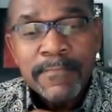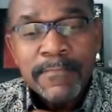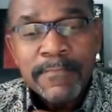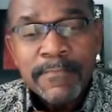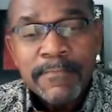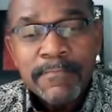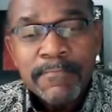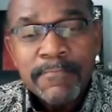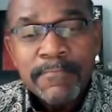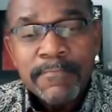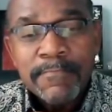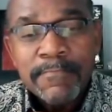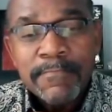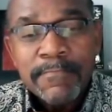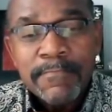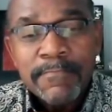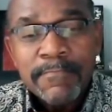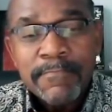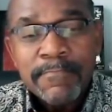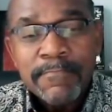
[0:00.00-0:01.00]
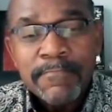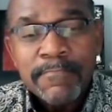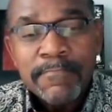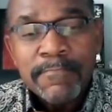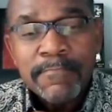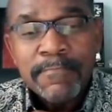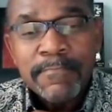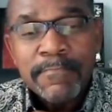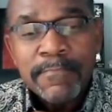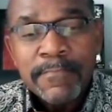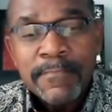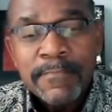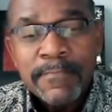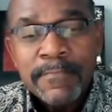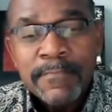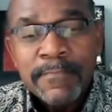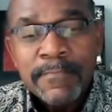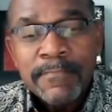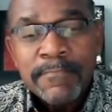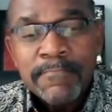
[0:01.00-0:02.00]

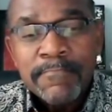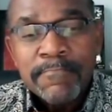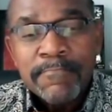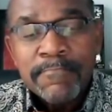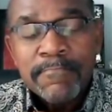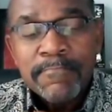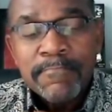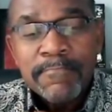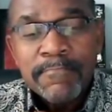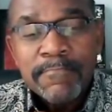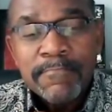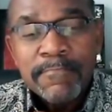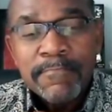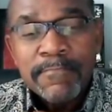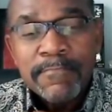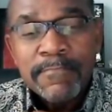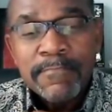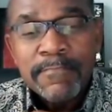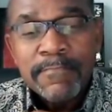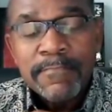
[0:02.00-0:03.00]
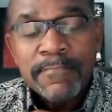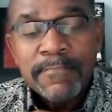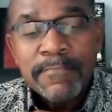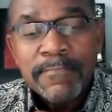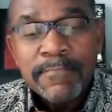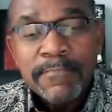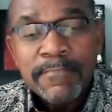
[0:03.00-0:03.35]
The person shown says nothing.